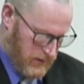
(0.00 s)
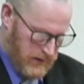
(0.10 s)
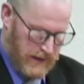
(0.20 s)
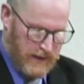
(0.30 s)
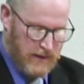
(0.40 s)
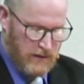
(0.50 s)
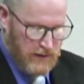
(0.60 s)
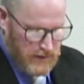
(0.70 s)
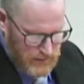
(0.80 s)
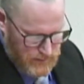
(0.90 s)

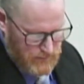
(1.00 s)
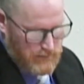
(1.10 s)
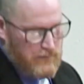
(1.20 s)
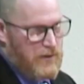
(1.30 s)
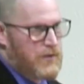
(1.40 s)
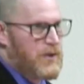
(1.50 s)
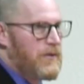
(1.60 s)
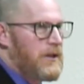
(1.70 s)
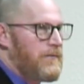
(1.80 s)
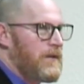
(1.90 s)
Tesla, there's 3
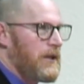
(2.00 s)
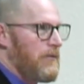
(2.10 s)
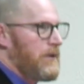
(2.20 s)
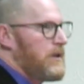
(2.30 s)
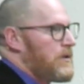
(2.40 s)
different companies.